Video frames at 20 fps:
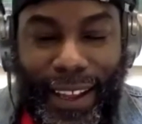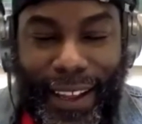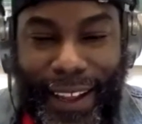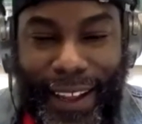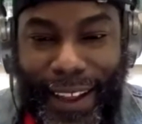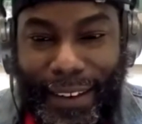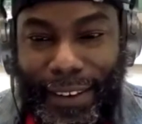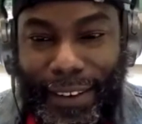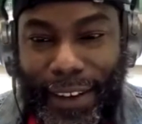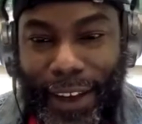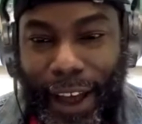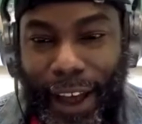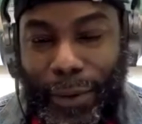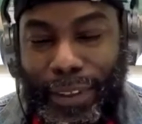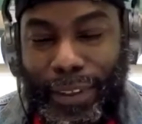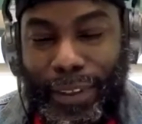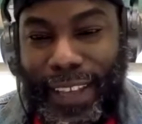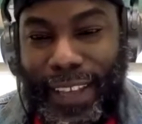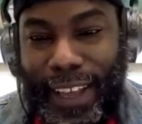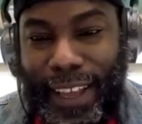I don't know. I
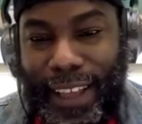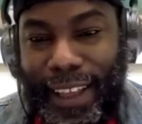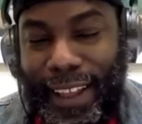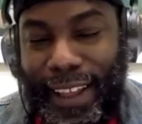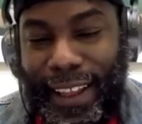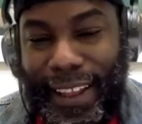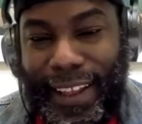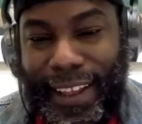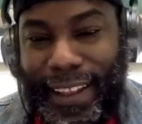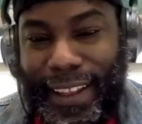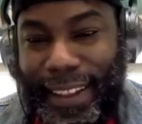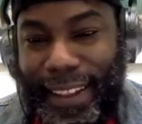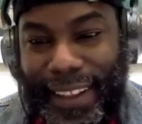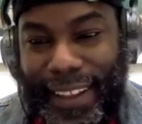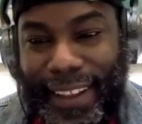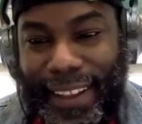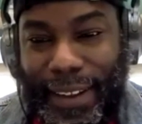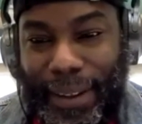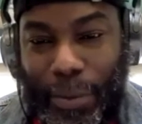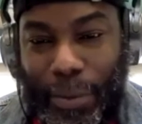would say. Uh,
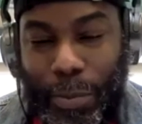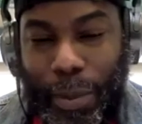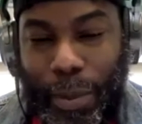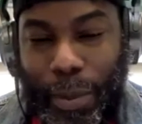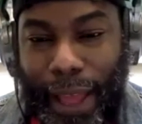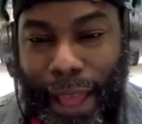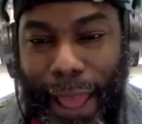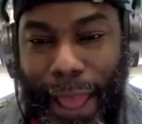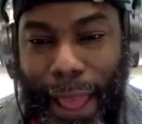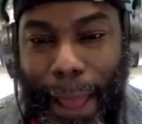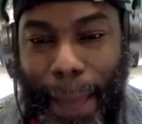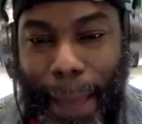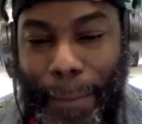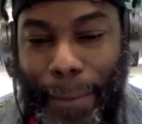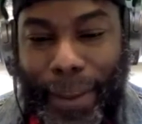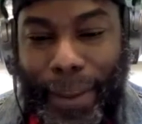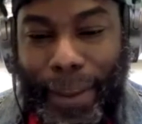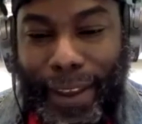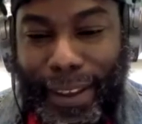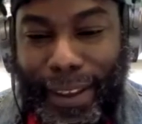My
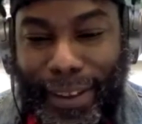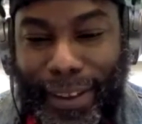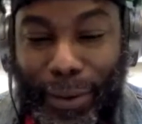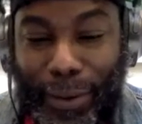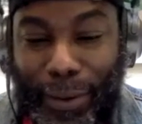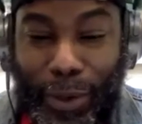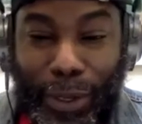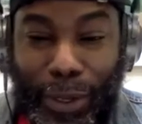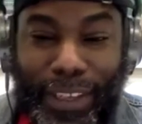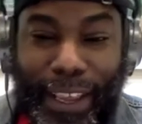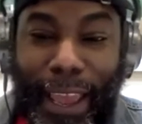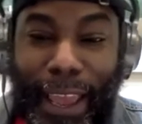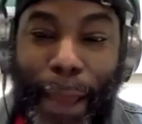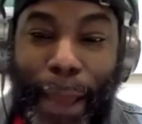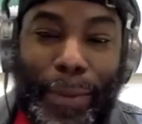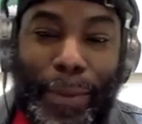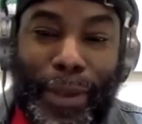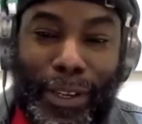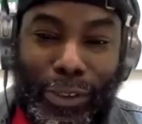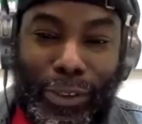epic, when you say
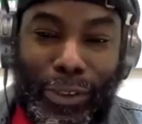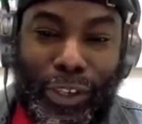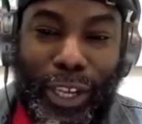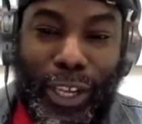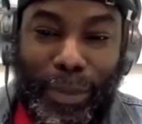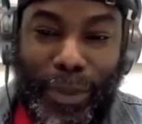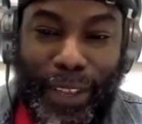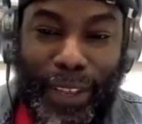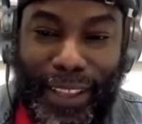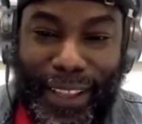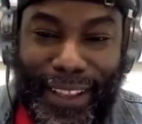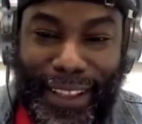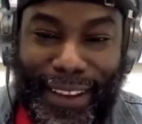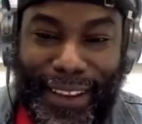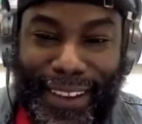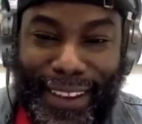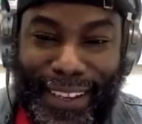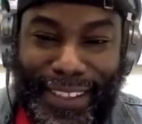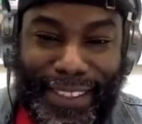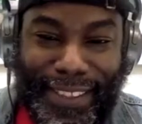epic dream, it,
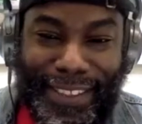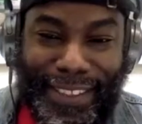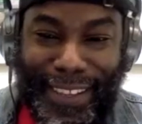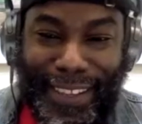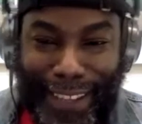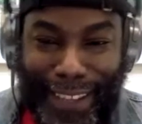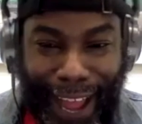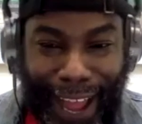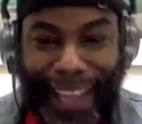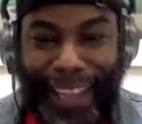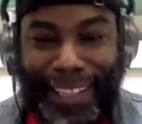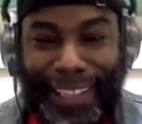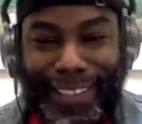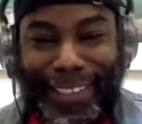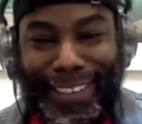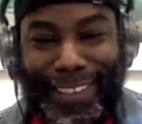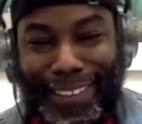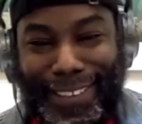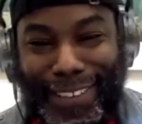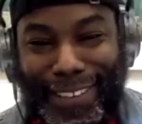it, it heightens
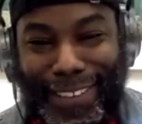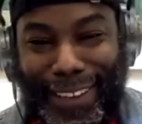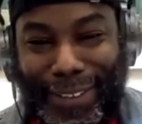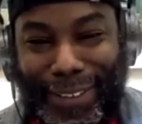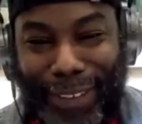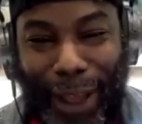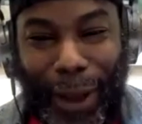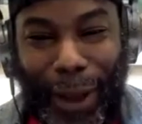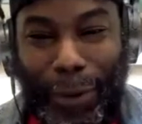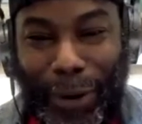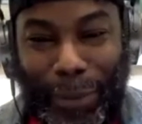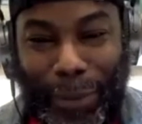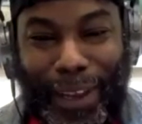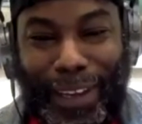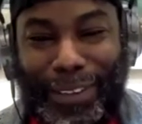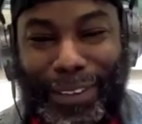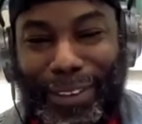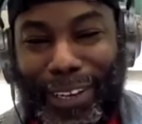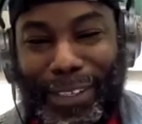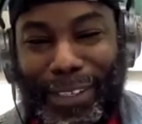it. So that's why I want to make
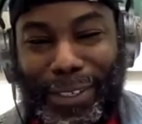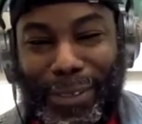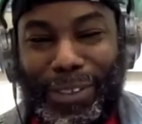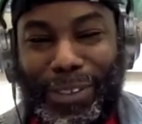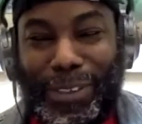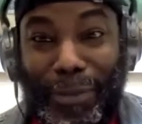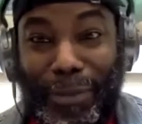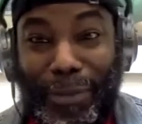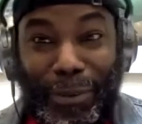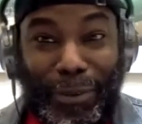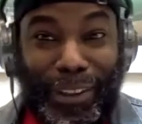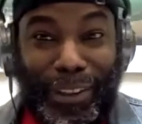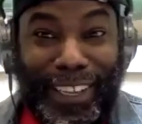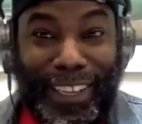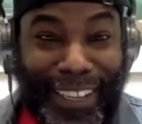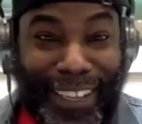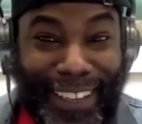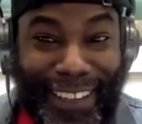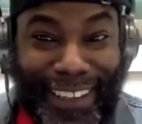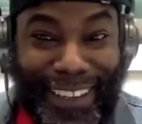sure I choose something really
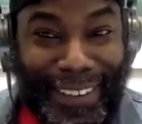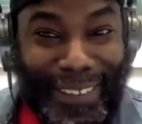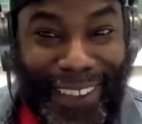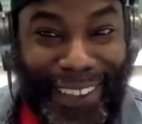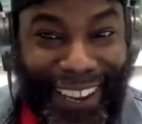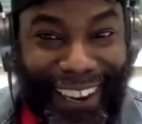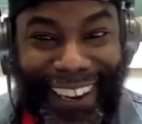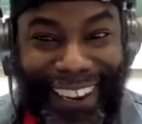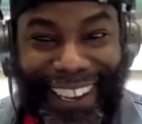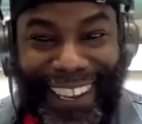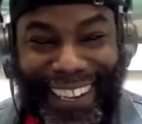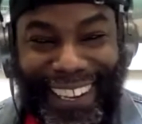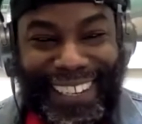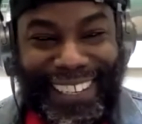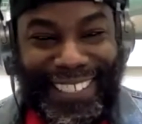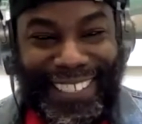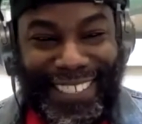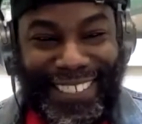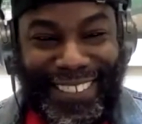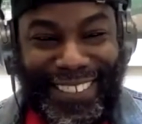good. I'm like,
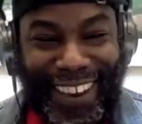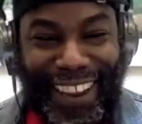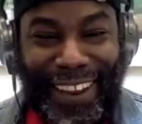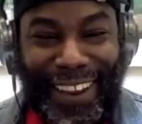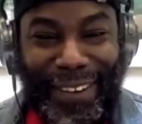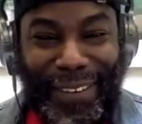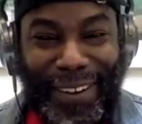this is great.